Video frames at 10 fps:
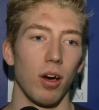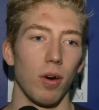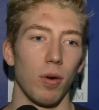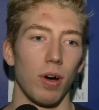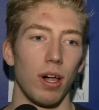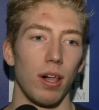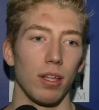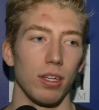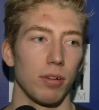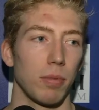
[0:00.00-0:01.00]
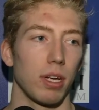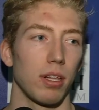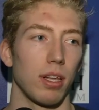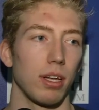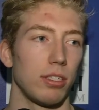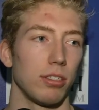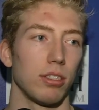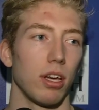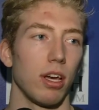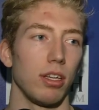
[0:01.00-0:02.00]
Well, John Michael Lyles is
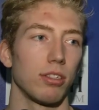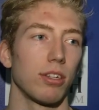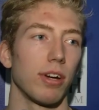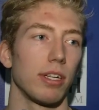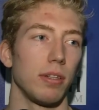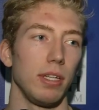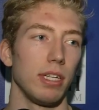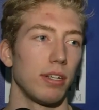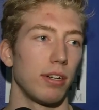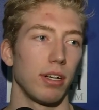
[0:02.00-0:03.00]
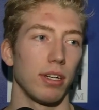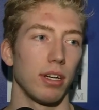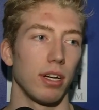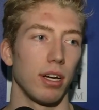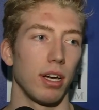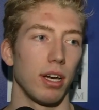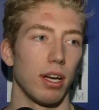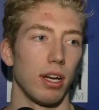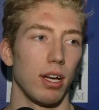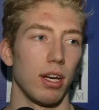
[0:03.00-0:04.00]
he's a great leader, and
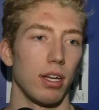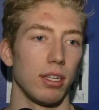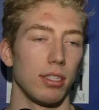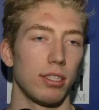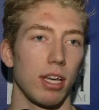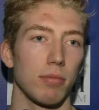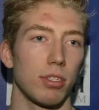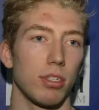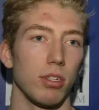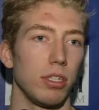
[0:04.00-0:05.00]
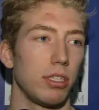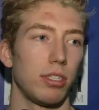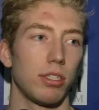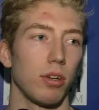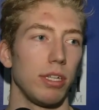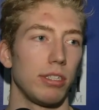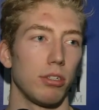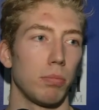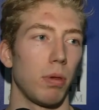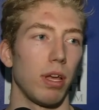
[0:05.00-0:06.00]
the same as Stu, he's so easy
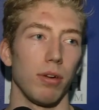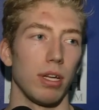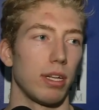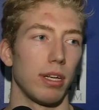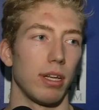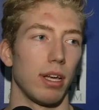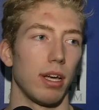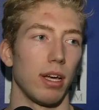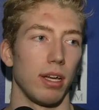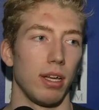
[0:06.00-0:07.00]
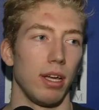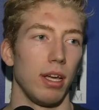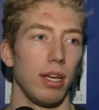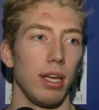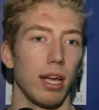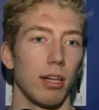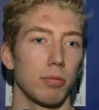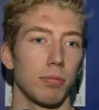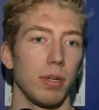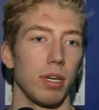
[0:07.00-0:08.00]
to play with, and he
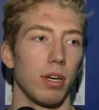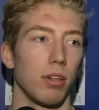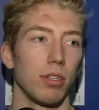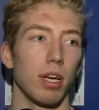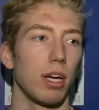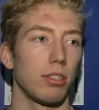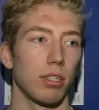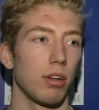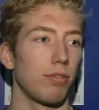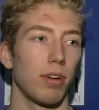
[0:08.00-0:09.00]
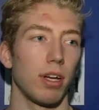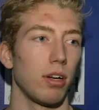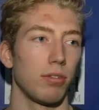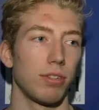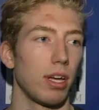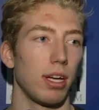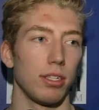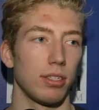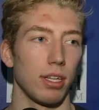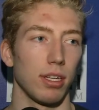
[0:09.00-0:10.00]
helps me on the ice and off the
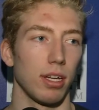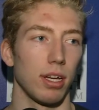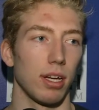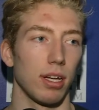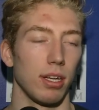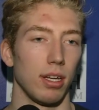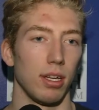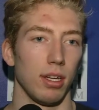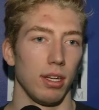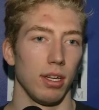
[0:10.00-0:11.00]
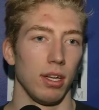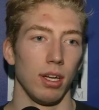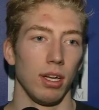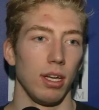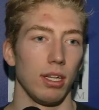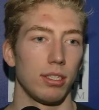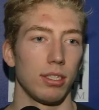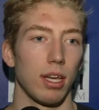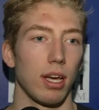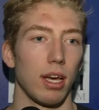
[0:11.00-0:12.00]
ice, and
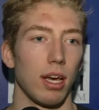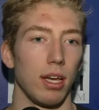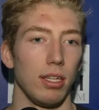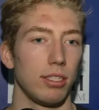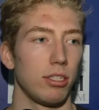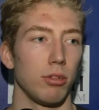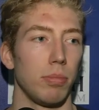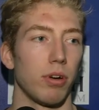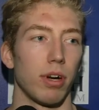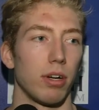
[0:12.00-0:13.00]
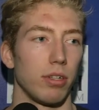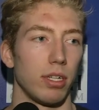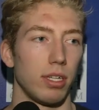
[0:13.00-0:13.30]
he's easy to be around.